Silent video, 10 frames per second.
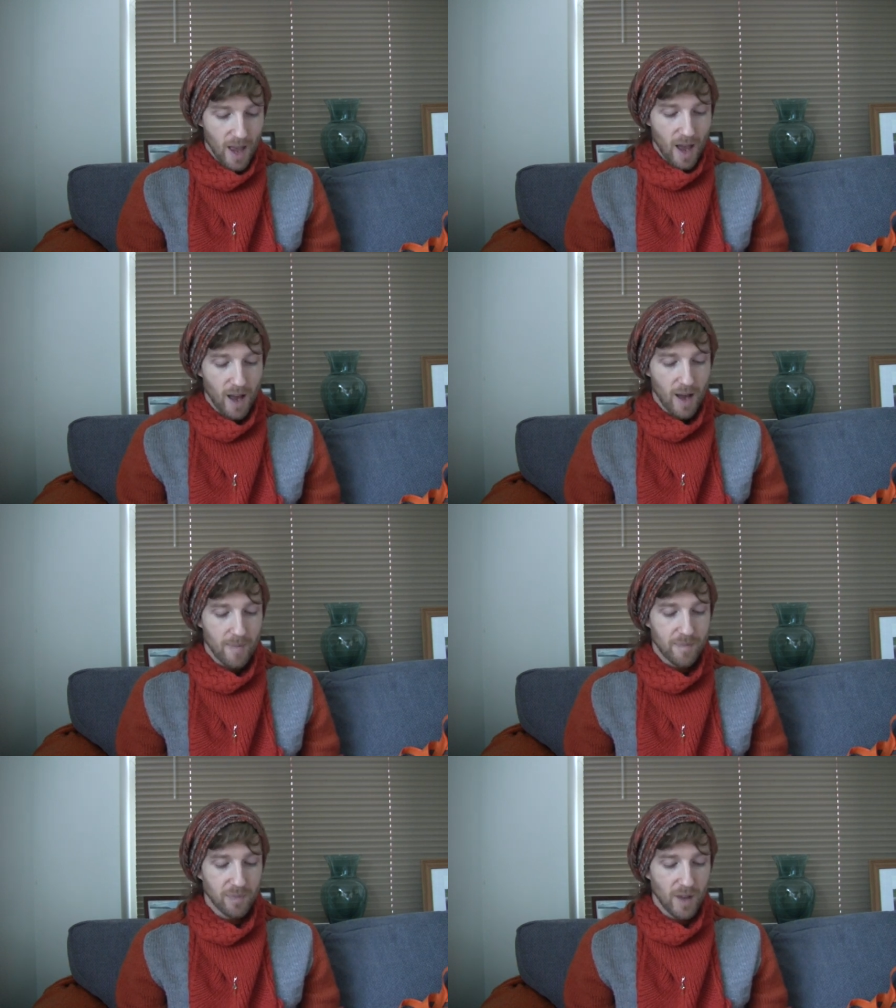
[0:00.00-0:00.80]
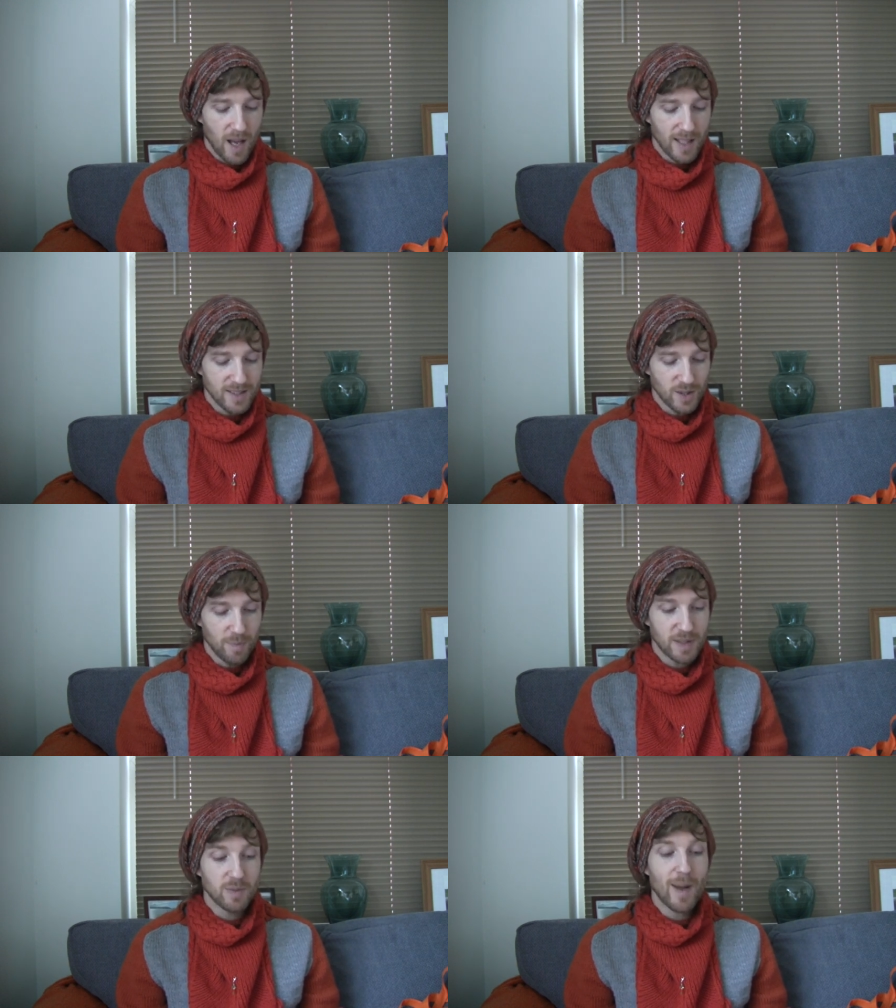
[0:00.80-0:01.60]
I sort
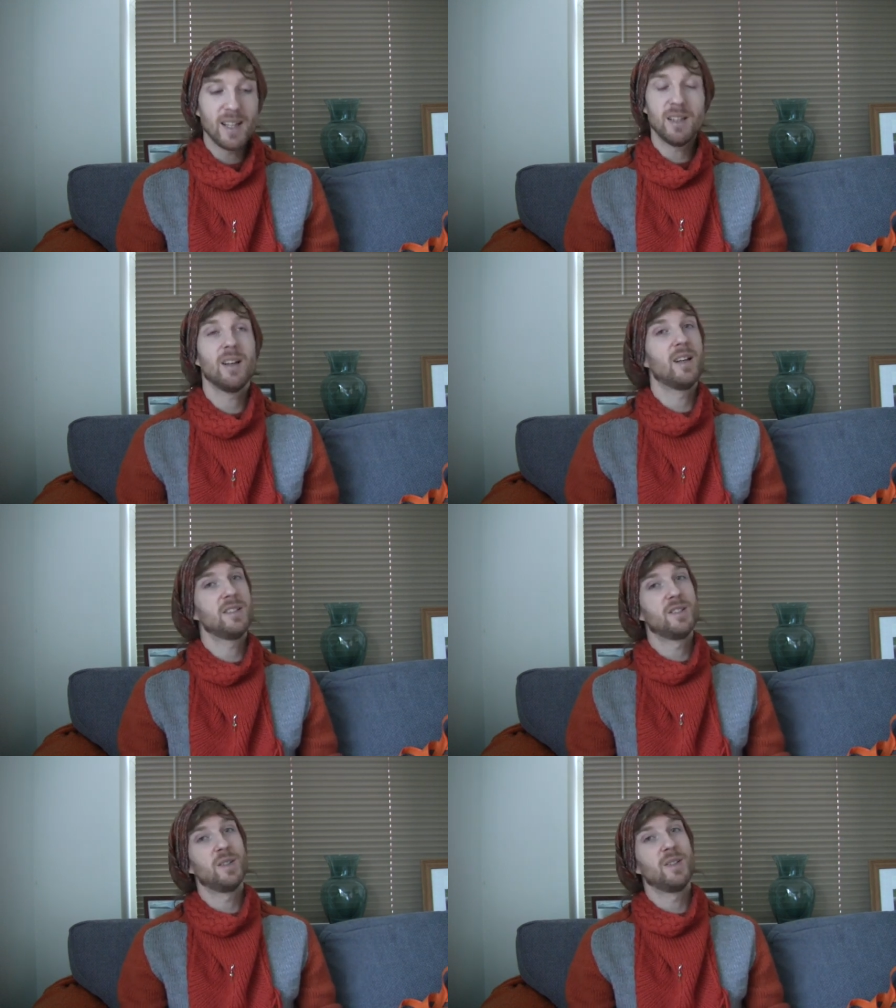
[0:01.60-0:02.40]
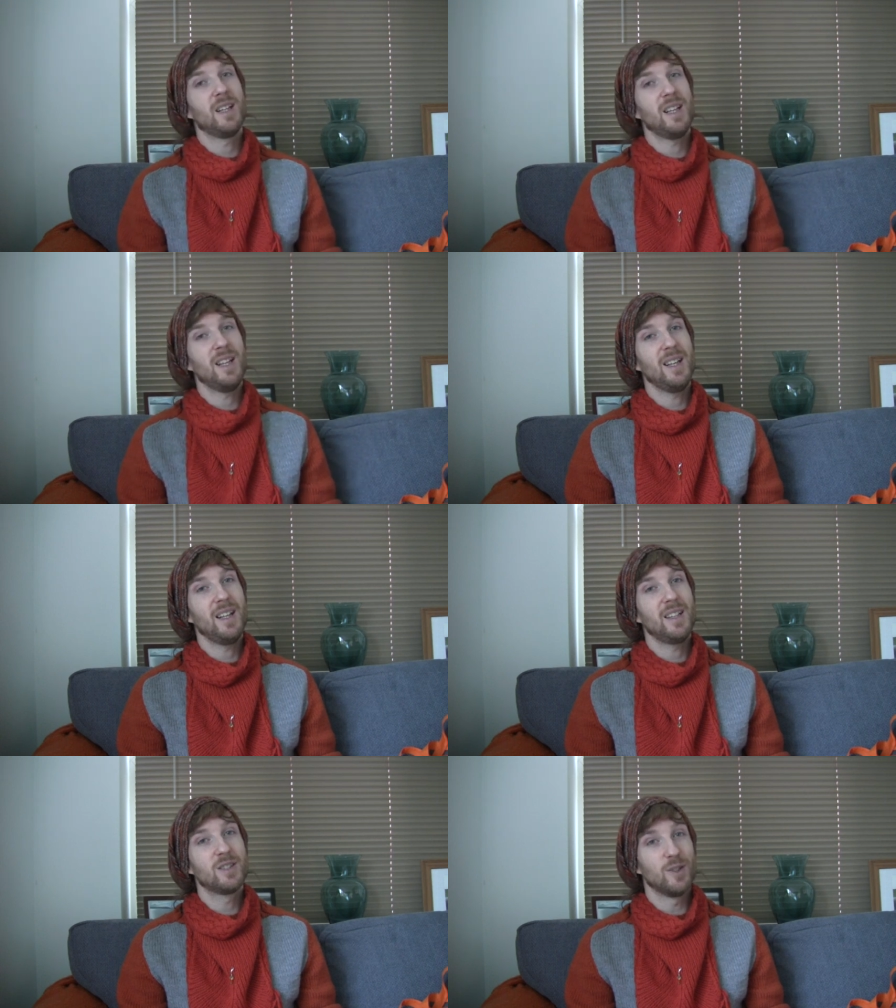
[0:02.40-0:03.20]
of persuaded her to do
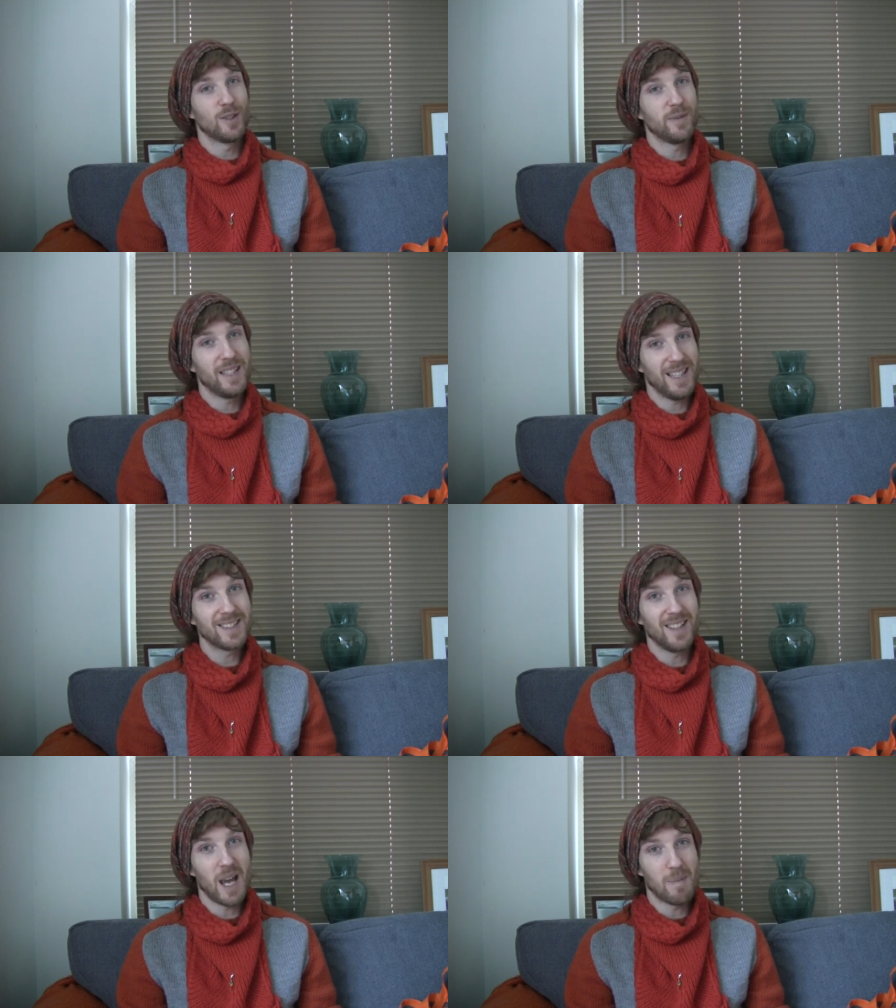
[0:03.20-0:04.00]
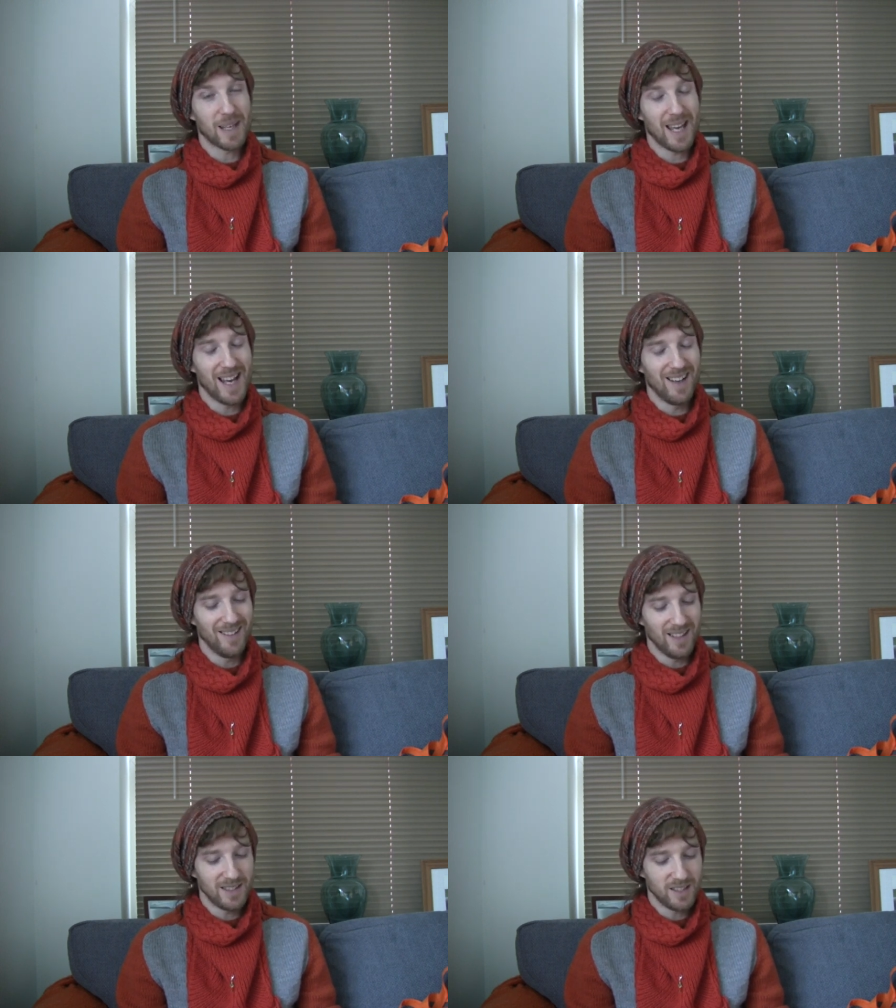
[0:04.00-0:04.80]
the Sword of a Knitter
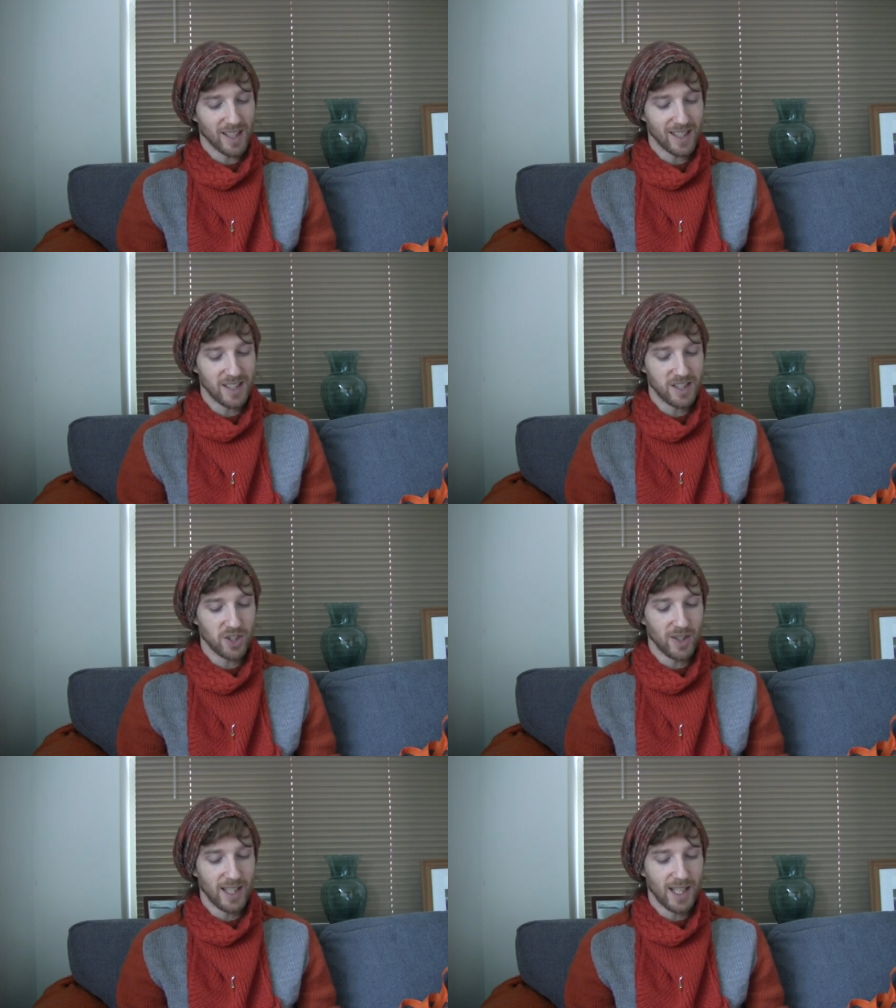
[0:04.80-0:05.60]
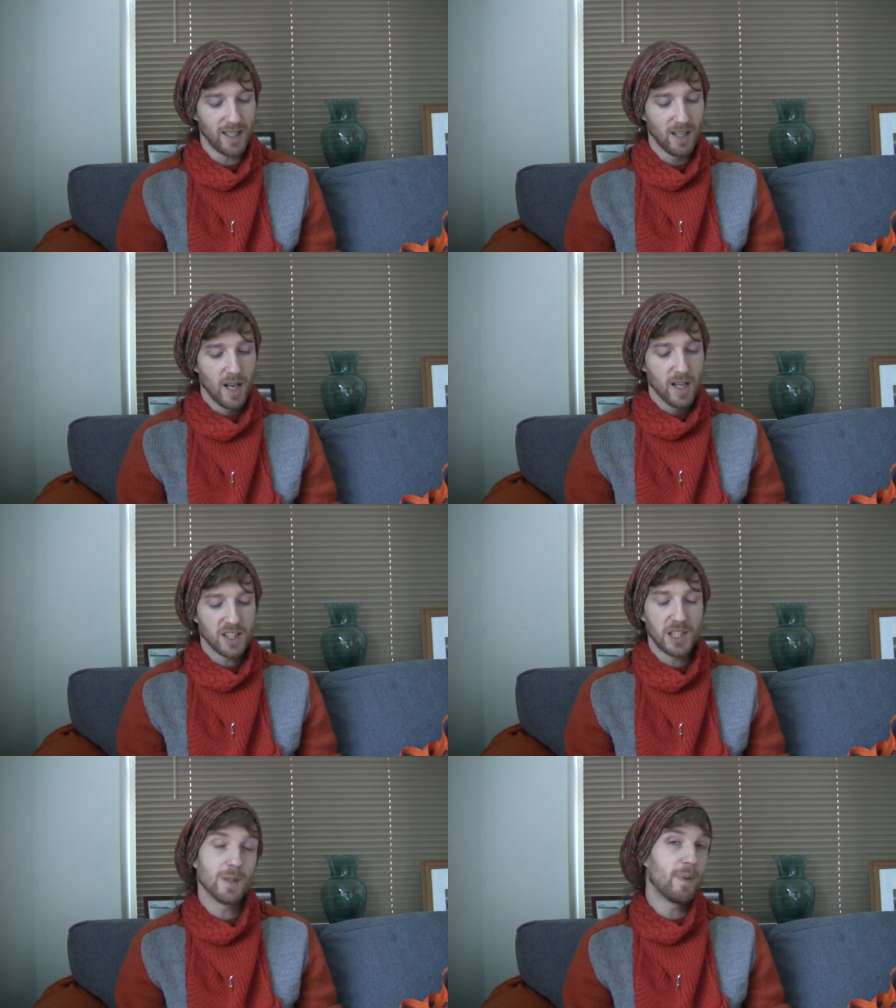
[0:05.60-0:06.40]
MCAL and get her to join in,
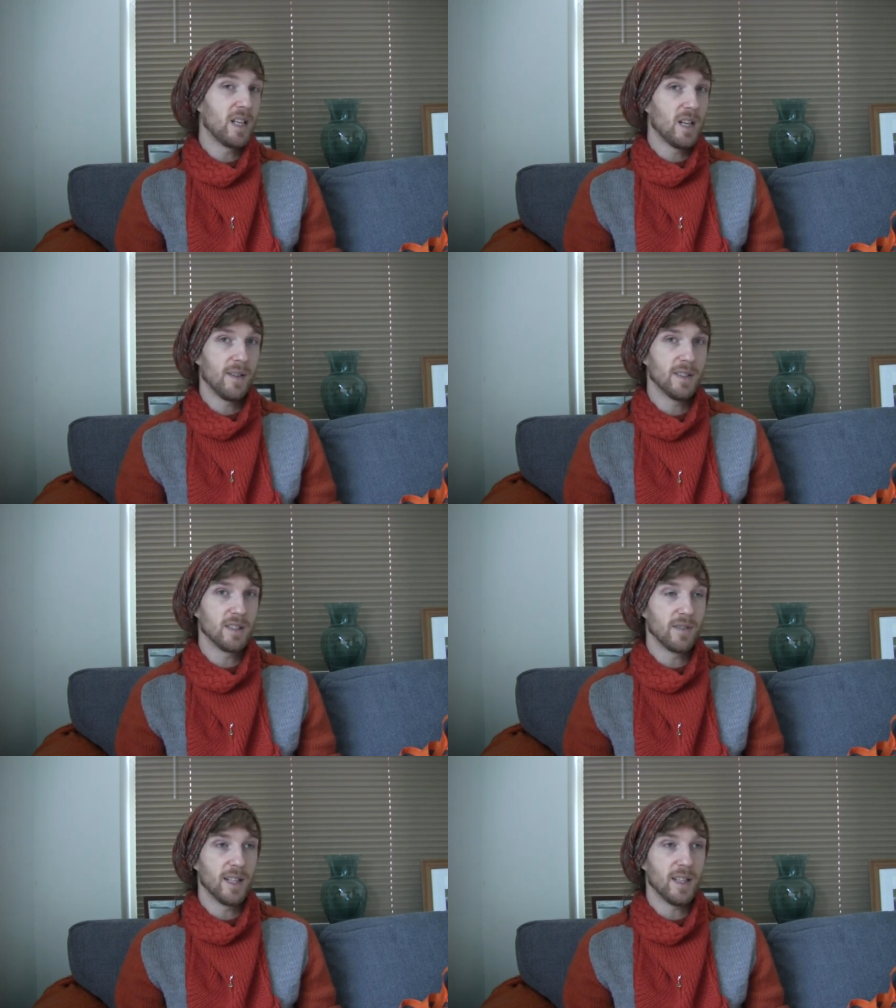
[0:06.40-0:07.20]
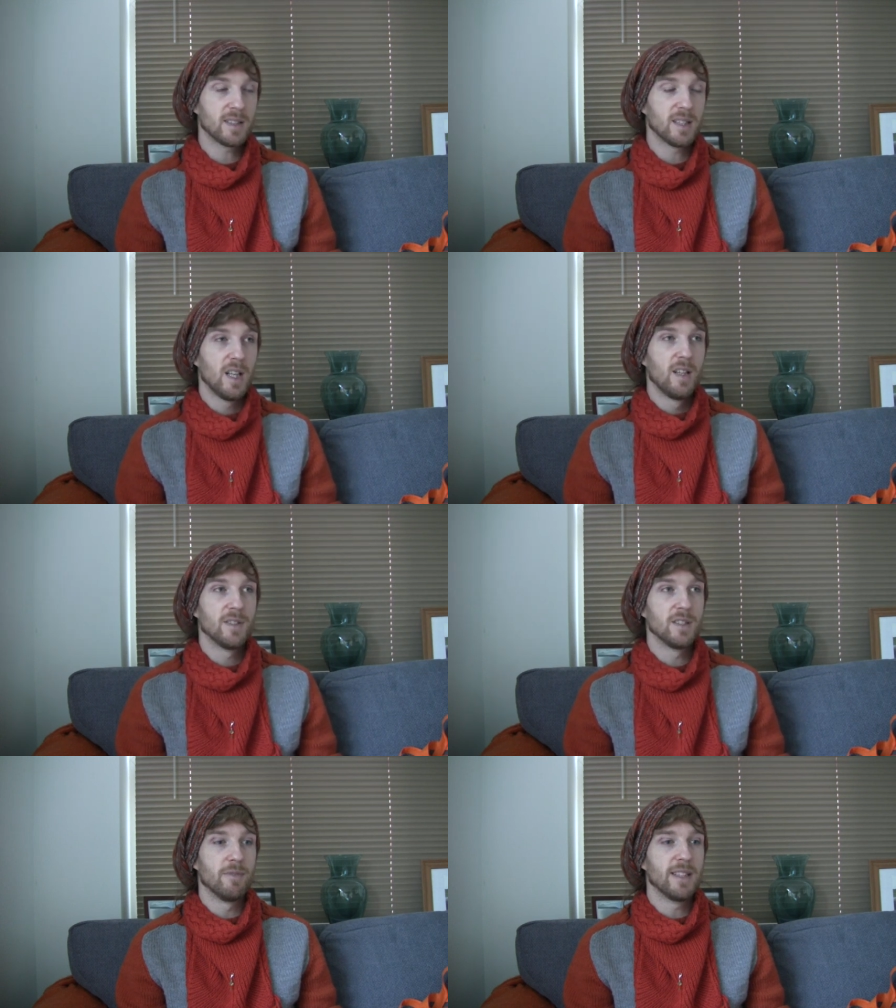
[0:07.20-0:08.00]
because she was a bit nervous of it
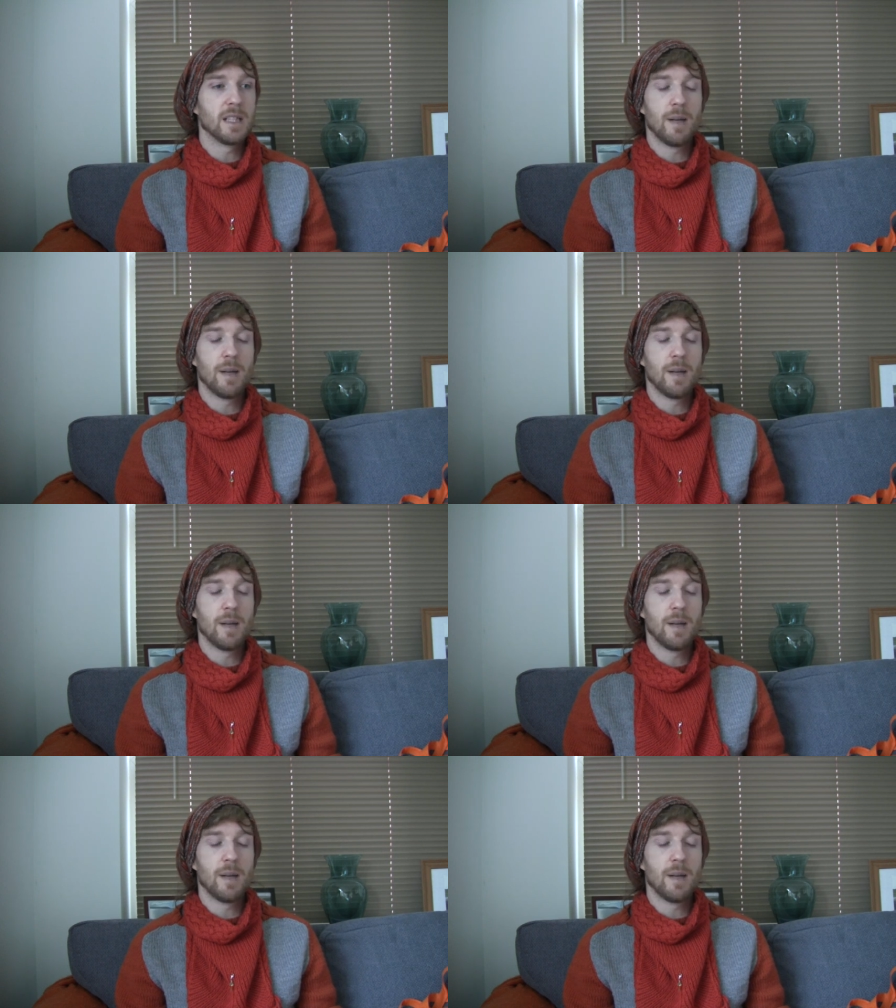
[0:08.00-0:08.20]
for some reason.